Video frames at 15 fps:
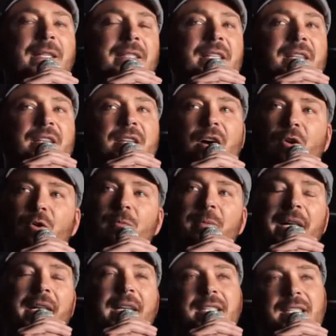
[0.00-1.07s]

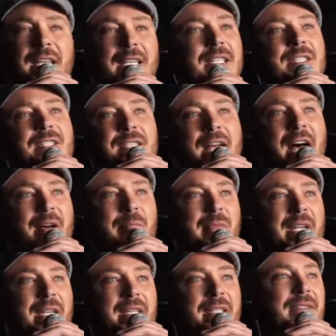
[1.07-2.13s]
Nobody is going to stop
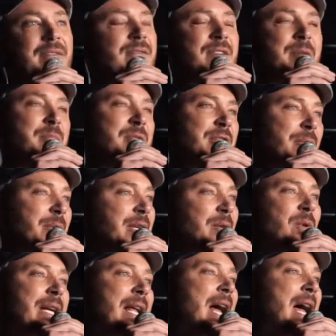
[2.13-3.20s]
me from doing
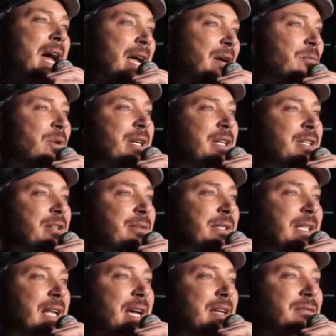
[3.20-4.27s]
what I want to do
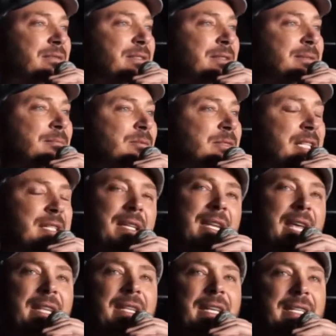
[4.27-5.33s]
in life. Because at
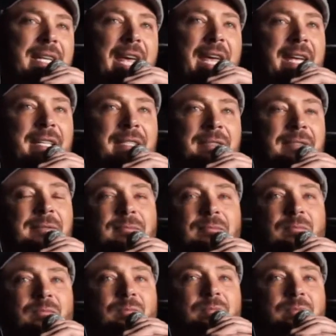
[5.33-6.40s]
the end of the day,
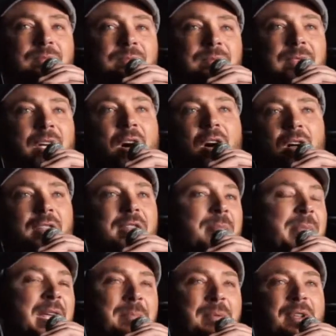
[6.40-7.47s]
all
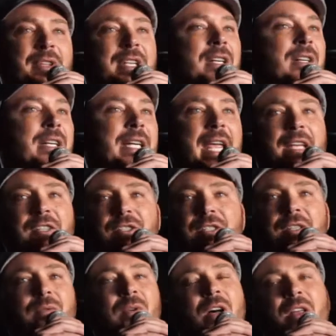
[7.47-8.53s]
the people that are against
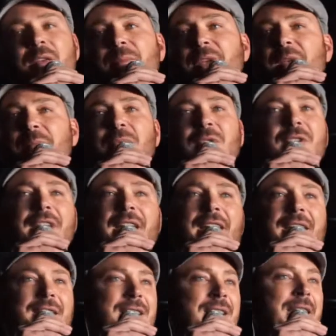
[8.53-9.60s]
you, all the people
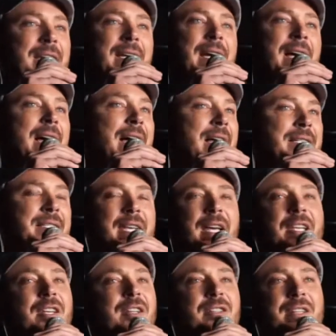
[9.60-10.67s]
that
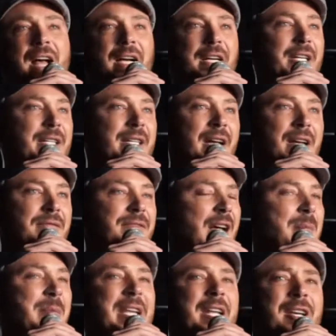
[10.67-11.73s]
tell you you're not good enough,
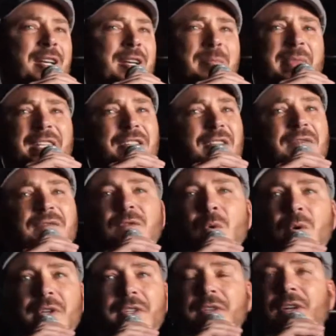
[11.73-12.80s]
I mean, it could have been your
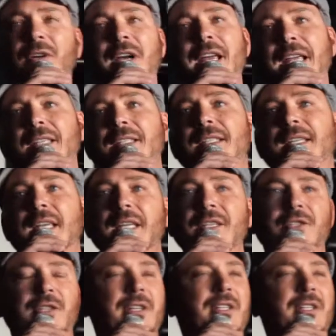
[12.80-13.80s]
4th grade teacher